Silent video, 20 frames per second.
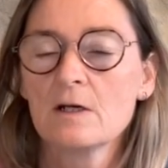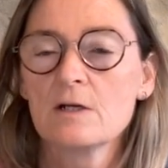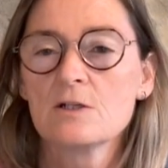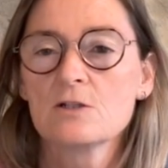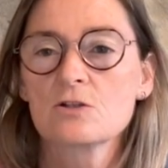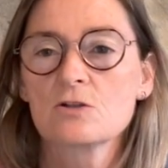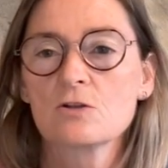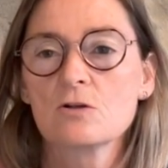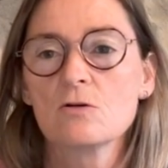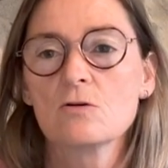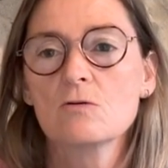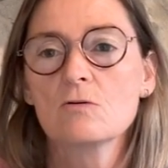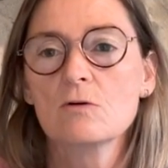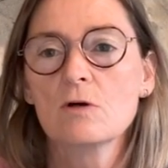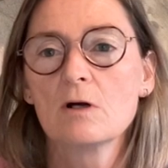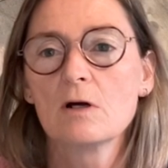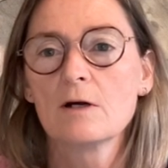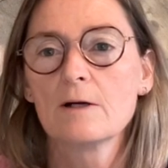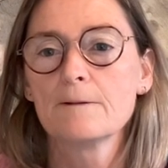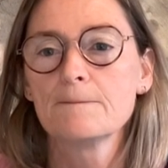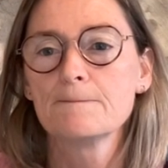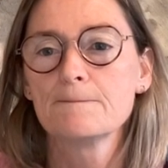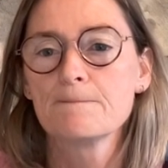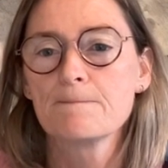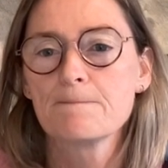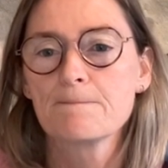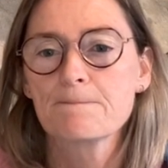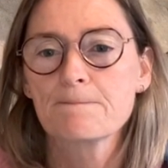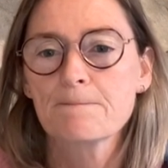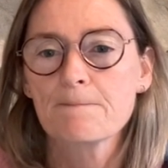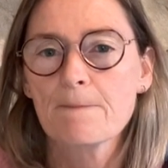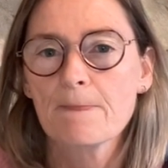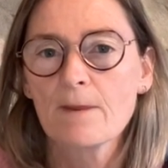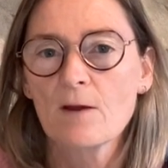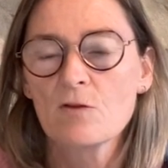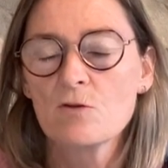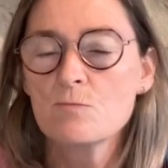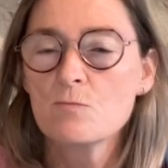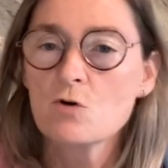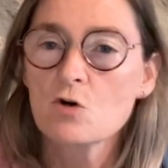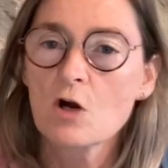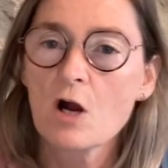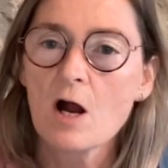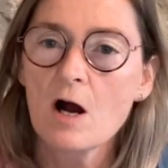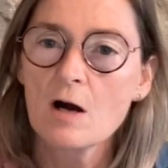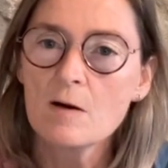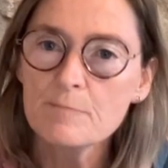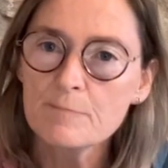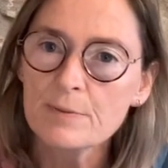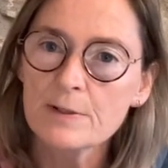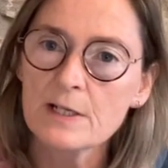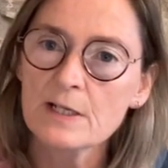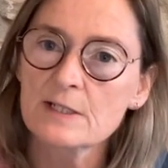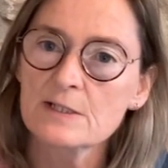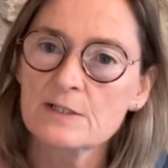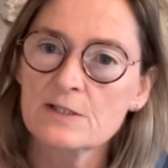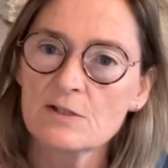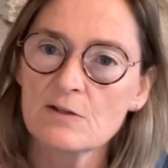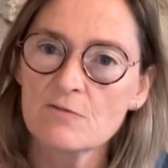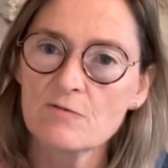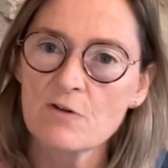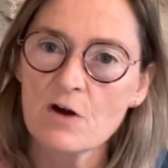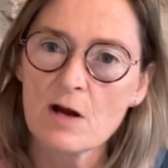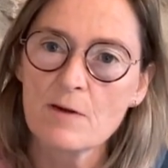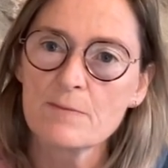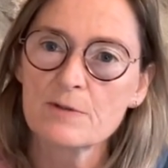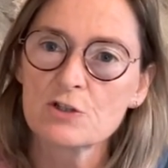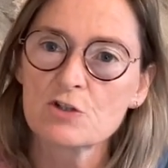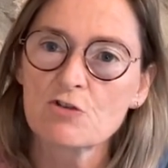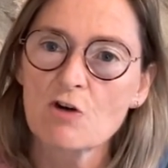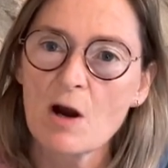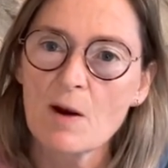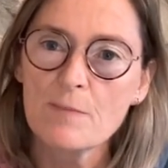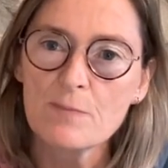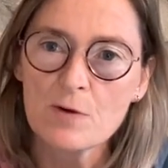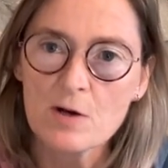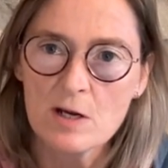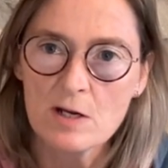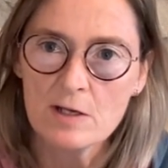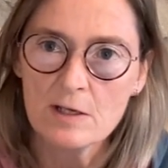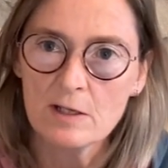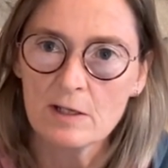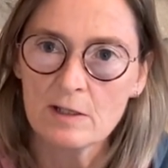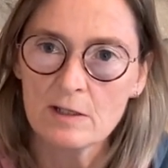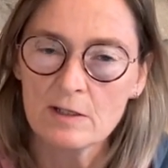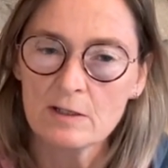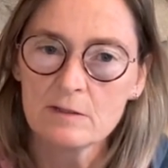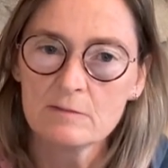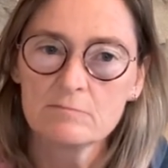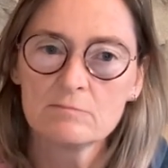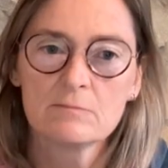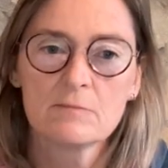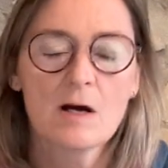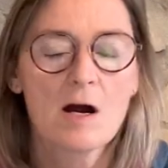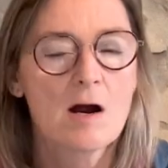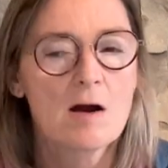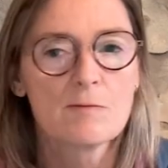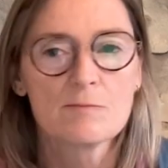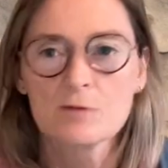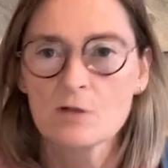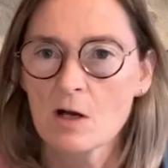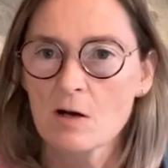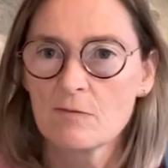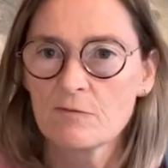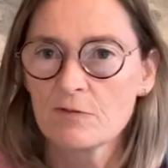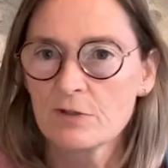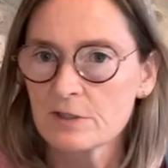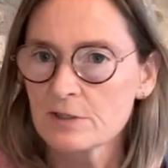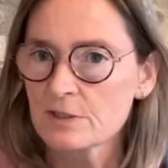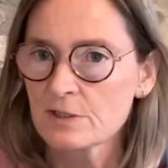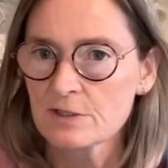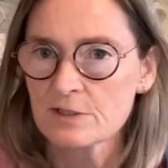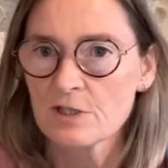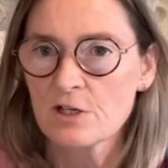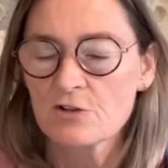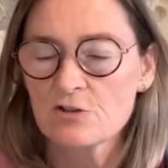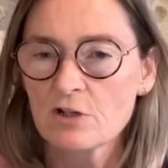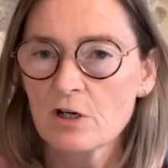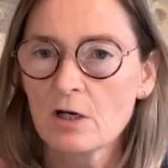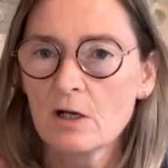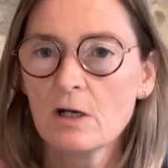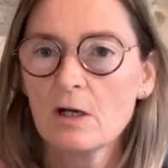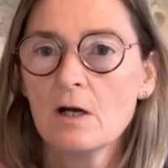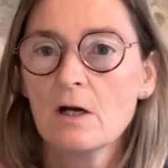So the more complex the environment you're operating in, armed conflict, etc.,